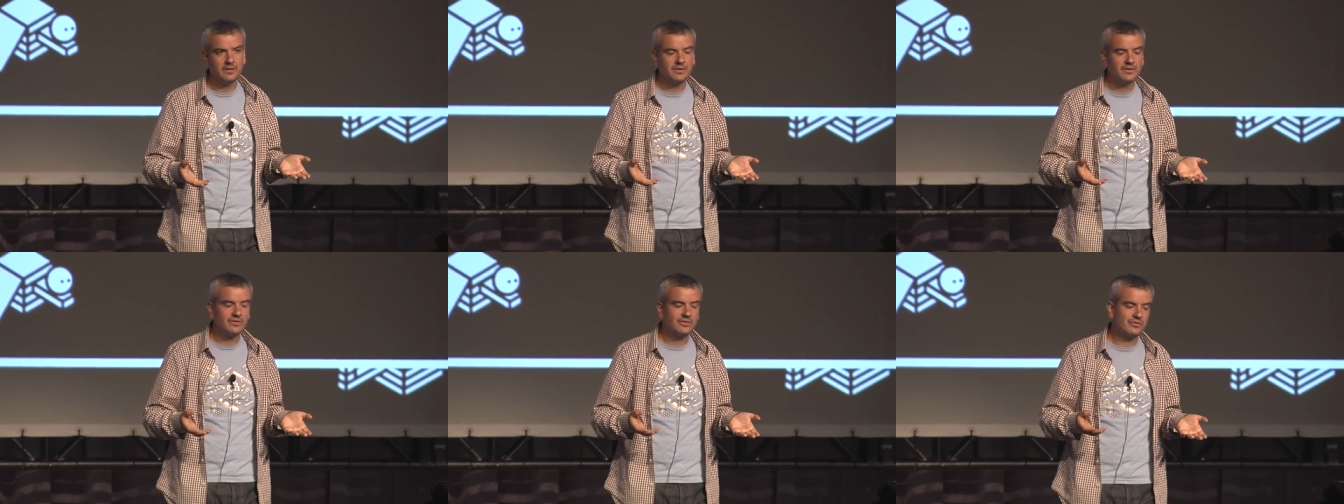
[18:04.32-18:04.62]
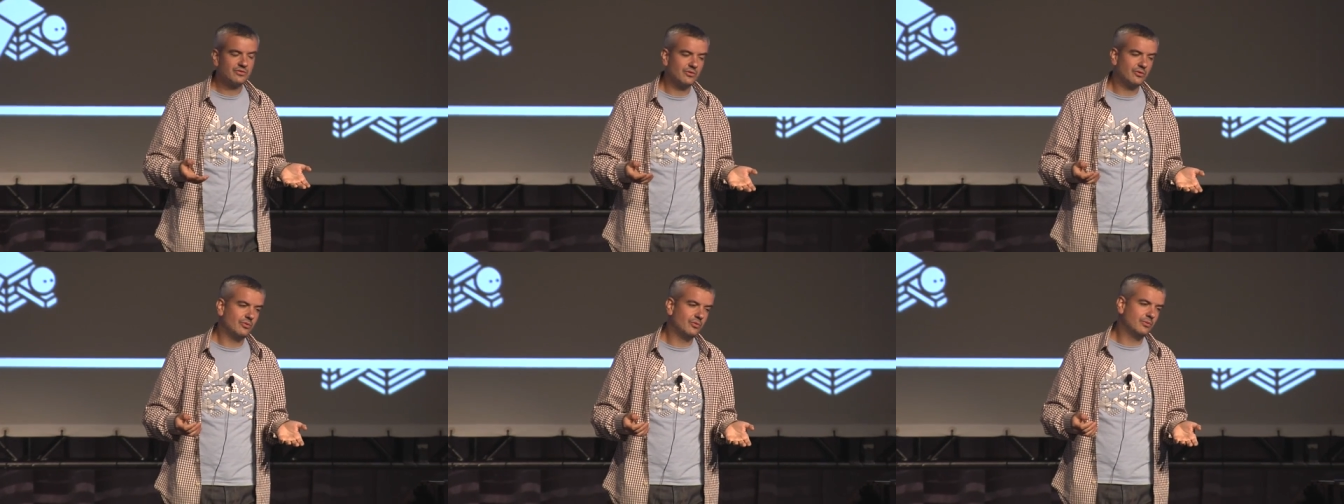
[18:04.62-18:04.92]

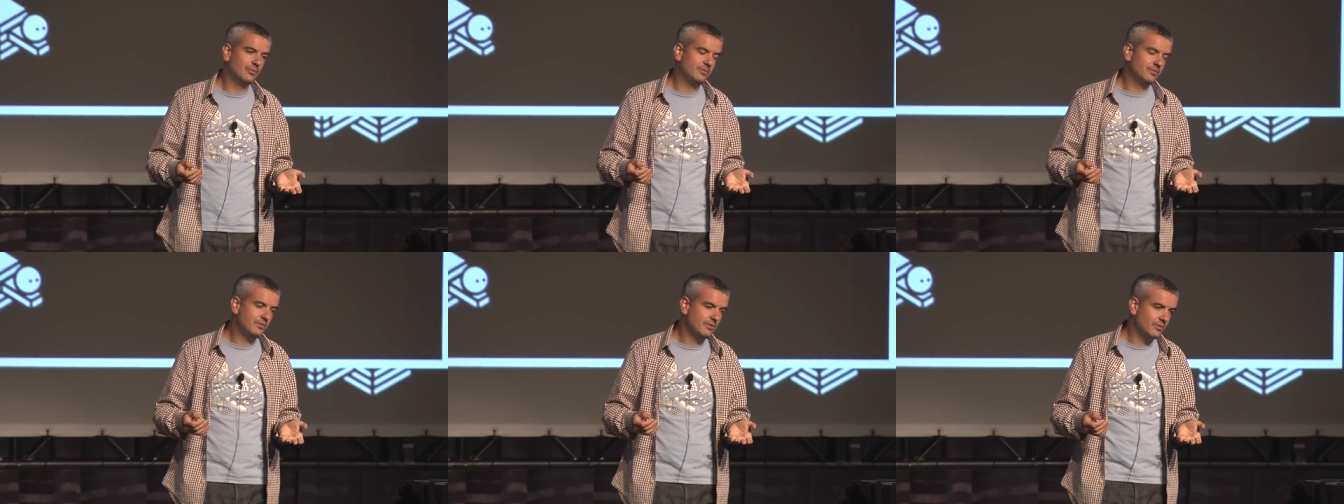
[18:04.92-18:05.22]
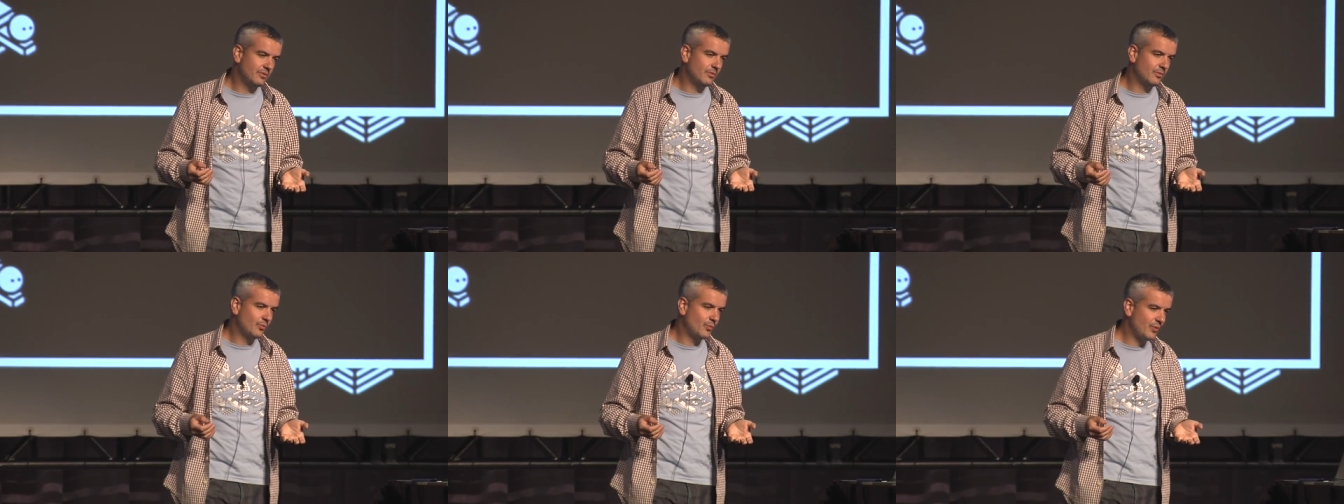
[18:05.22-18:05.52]
So
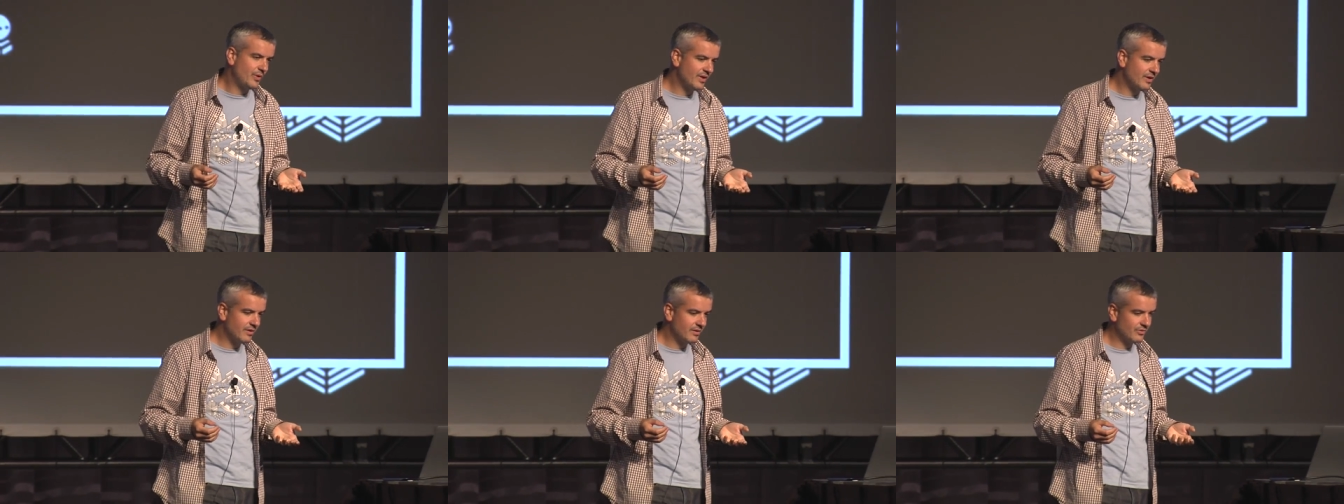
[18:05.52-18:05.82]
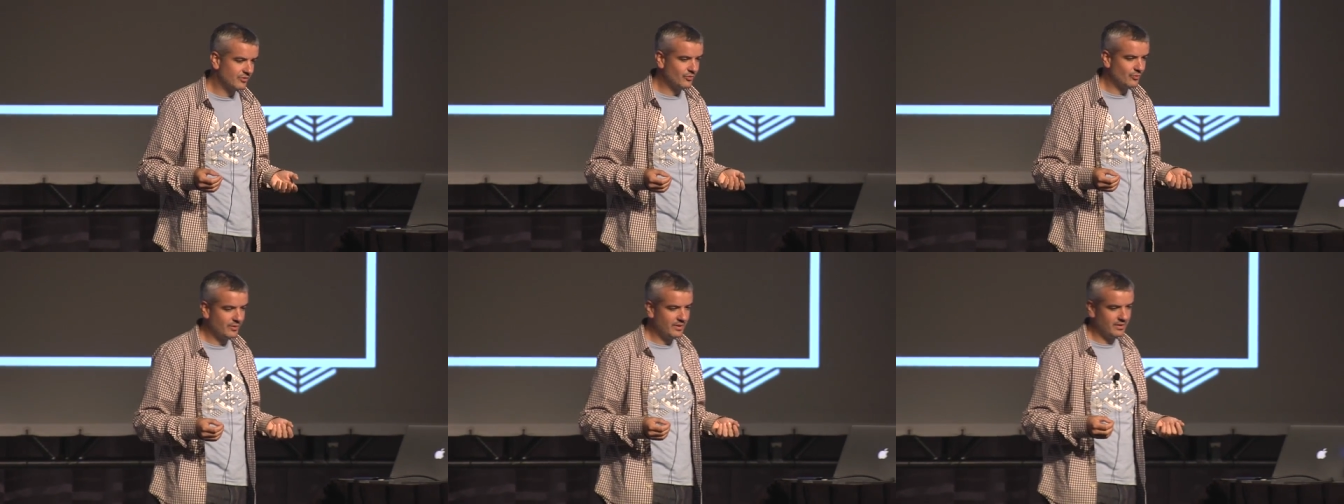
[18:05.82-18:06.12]
we
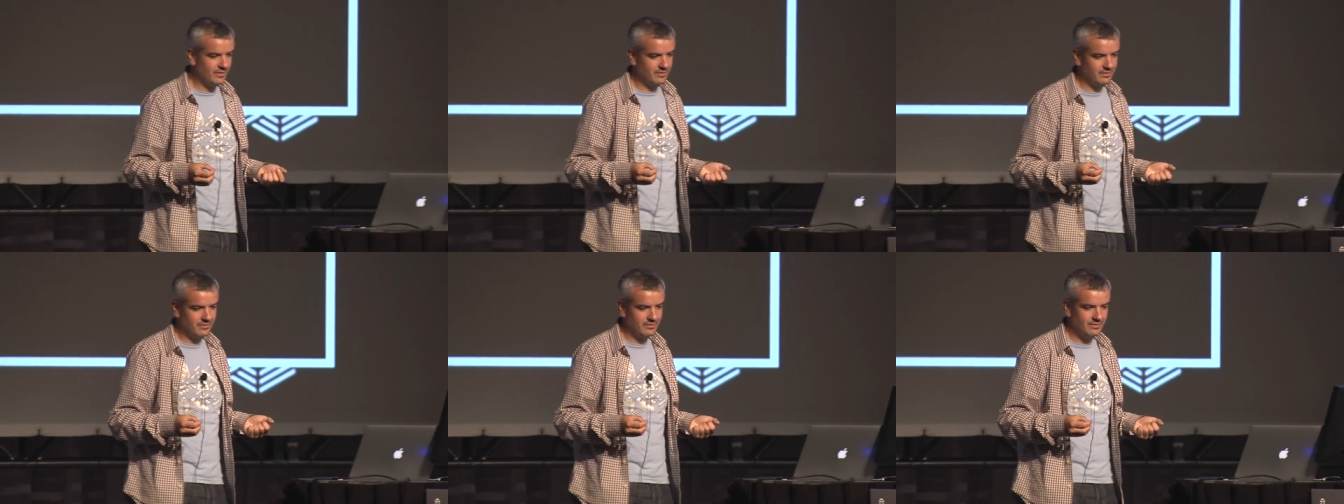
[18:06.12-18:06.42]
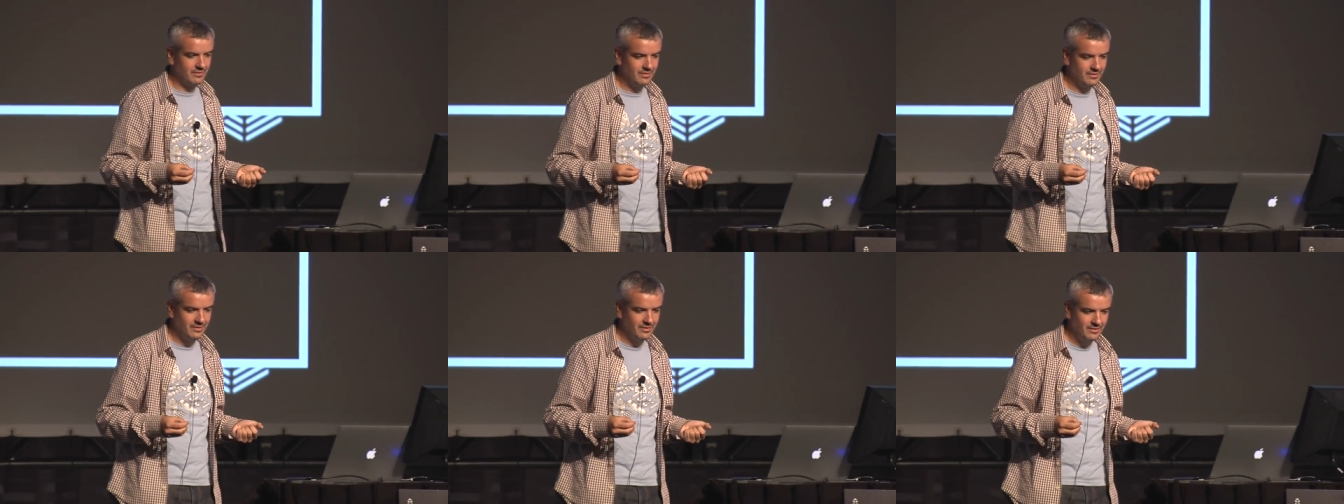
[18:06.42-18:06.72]
are
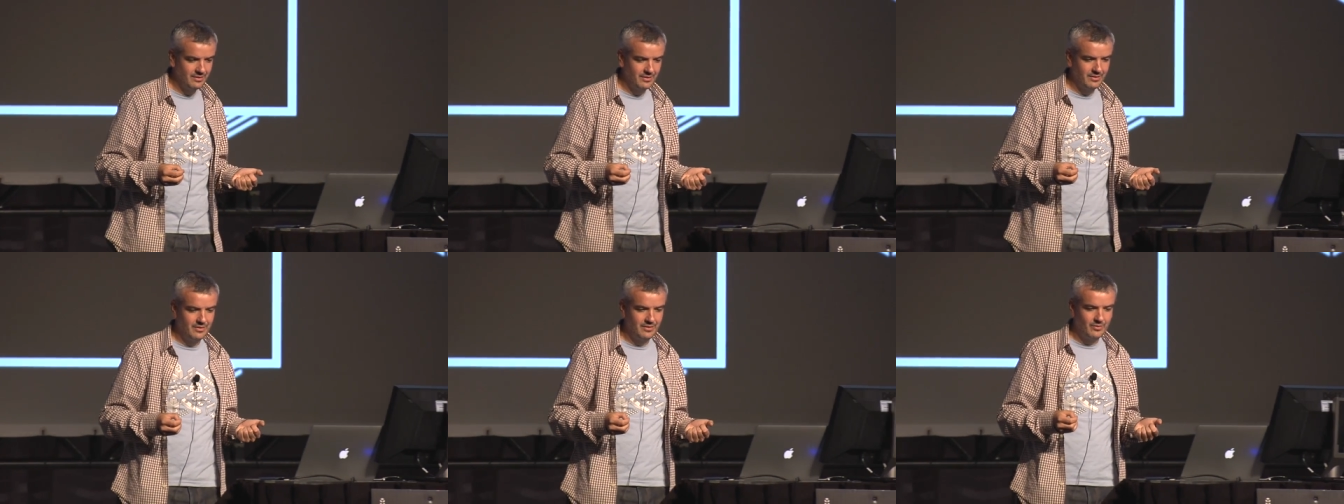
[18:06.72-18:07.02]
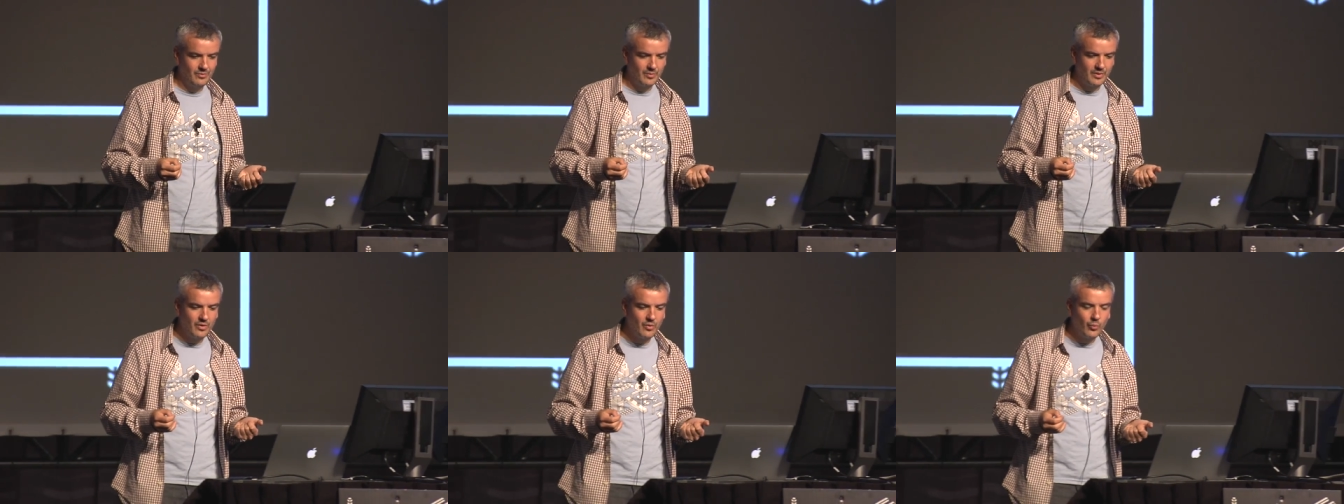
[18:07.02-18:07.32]

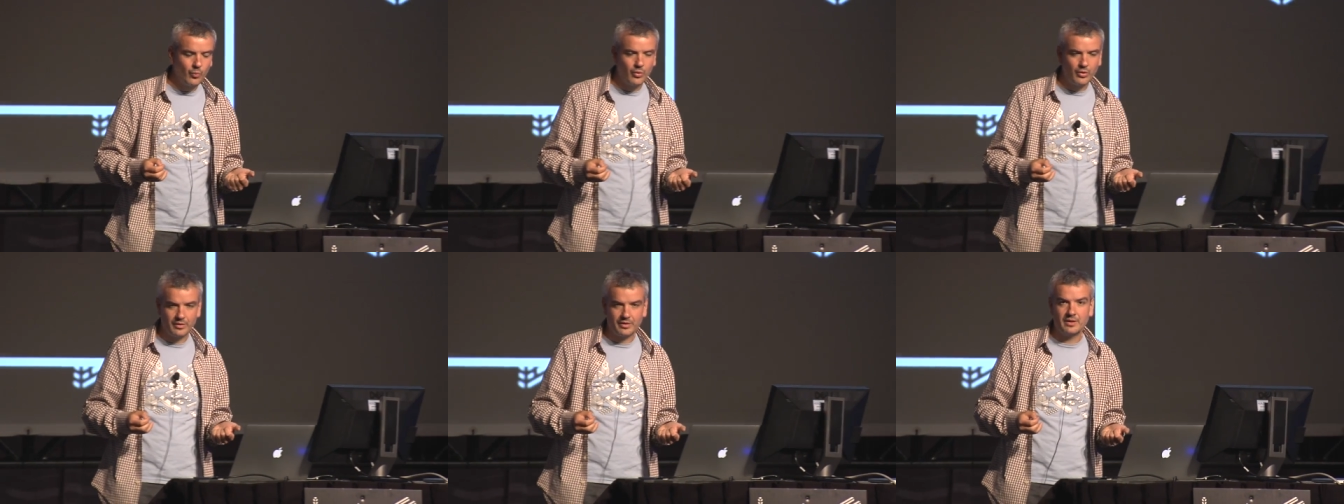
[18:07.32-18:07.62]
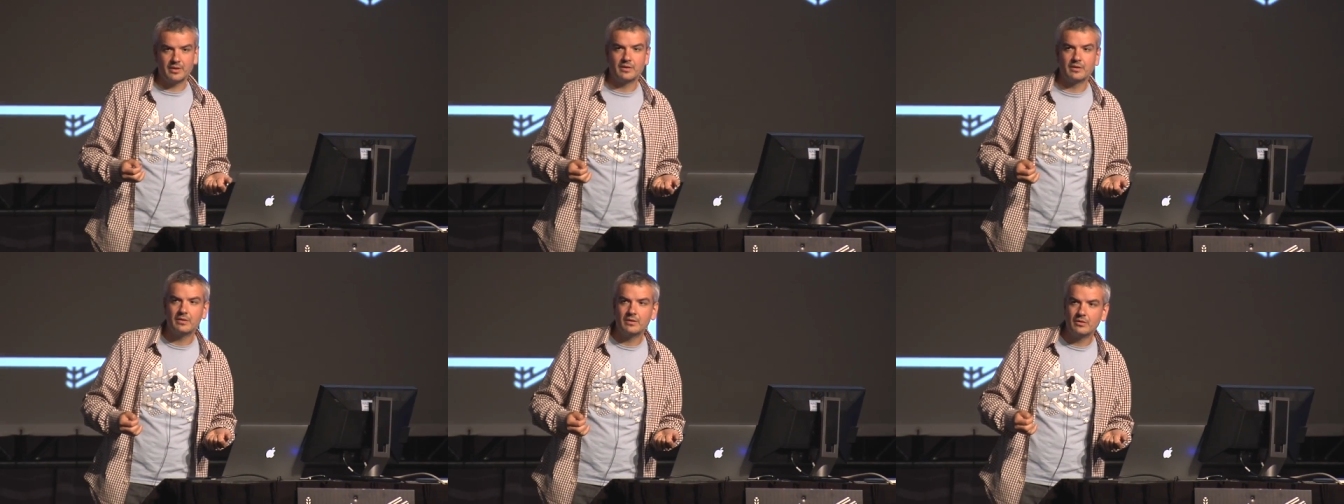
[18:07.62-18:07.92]

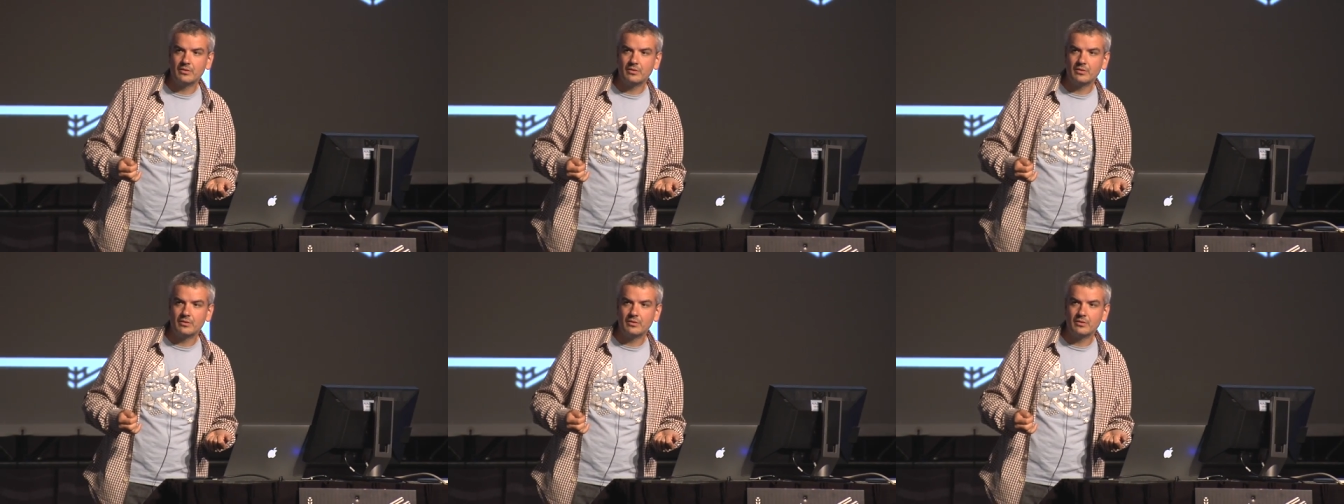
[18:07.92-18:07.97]
working